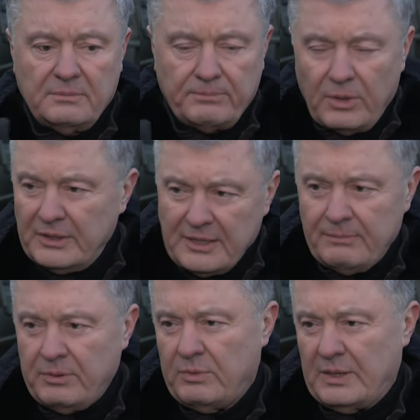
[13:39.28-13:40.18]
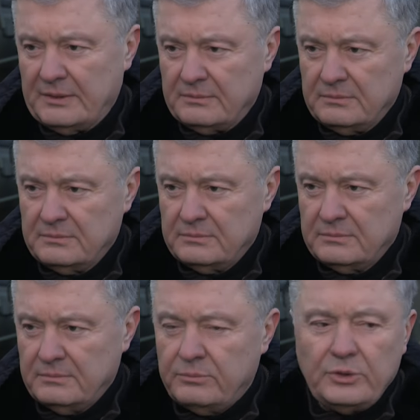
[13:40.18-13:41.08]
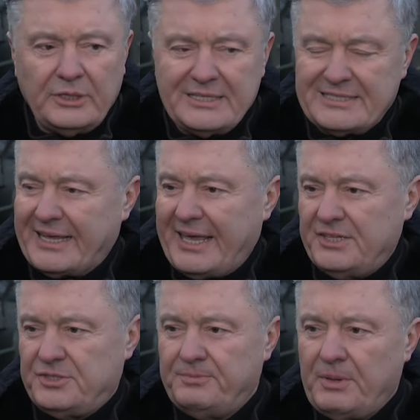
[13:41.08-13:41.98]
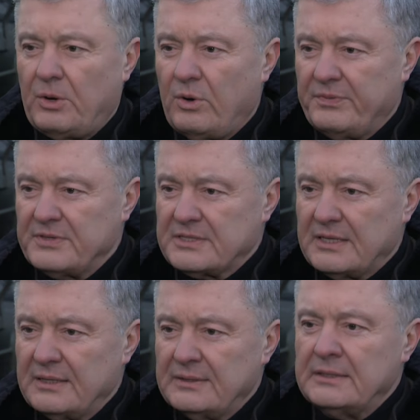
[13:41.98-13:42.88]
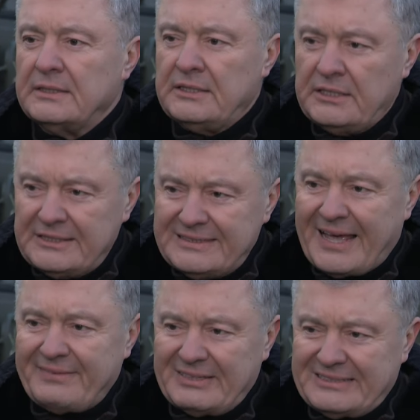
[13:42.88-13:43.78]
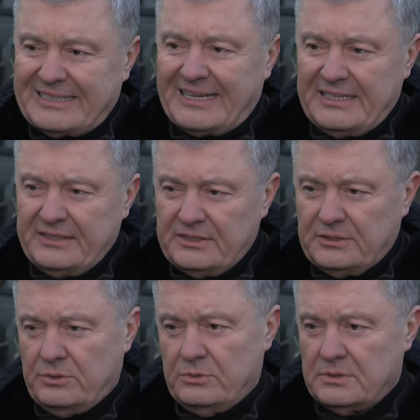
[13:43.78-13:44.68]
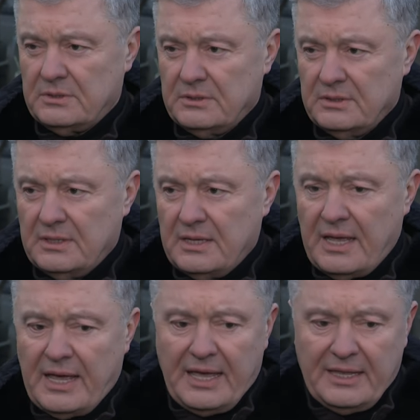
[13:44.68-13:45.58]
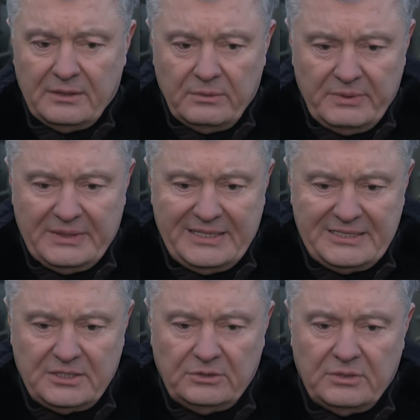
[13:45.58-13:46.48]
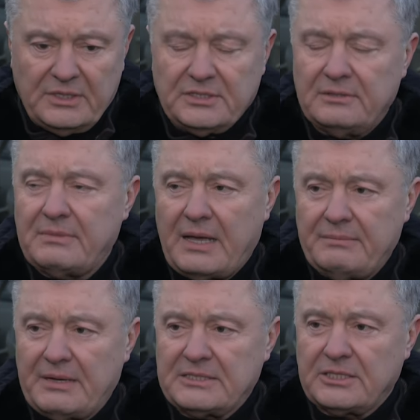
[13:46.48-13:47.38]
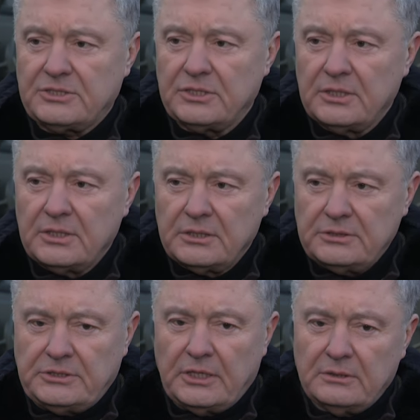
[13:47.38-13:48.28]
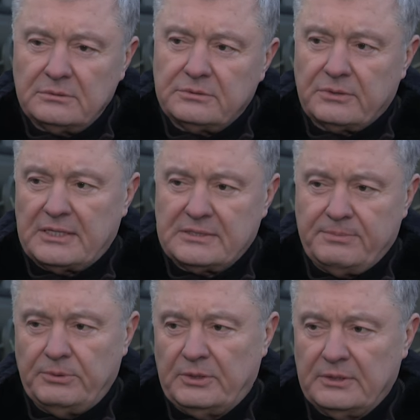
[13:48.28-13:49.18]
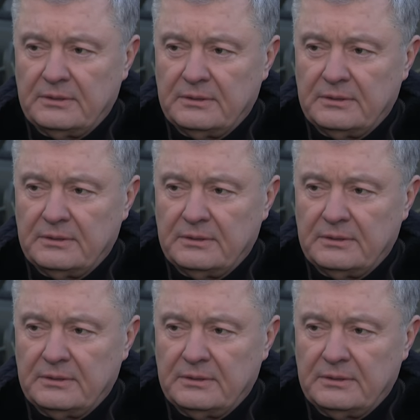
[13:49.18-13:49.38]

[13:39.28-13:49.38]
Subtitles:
Point number one, Putin is a KGB officer. He never telling the truth. And with this situation, my message, don't trust Putin.